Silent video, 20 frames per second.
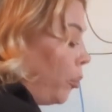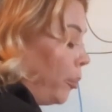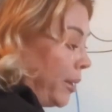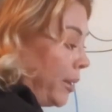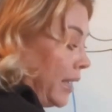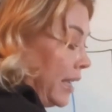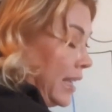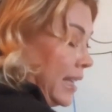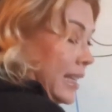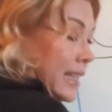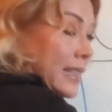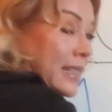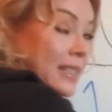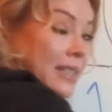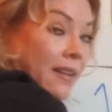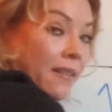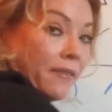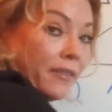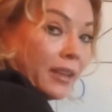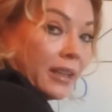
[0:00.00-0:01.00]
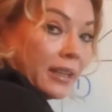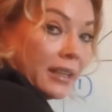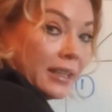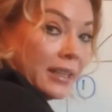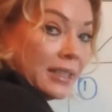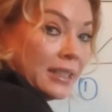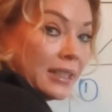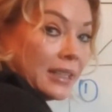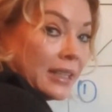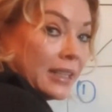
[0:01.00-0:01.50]
piece of it,
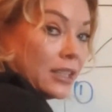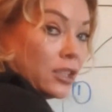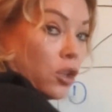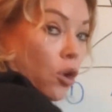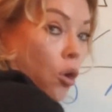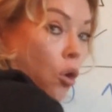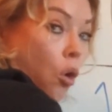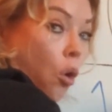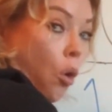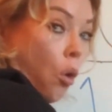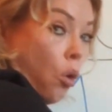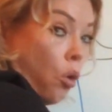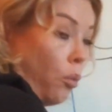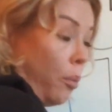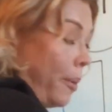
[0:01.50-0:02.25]
isn't it? It's the whole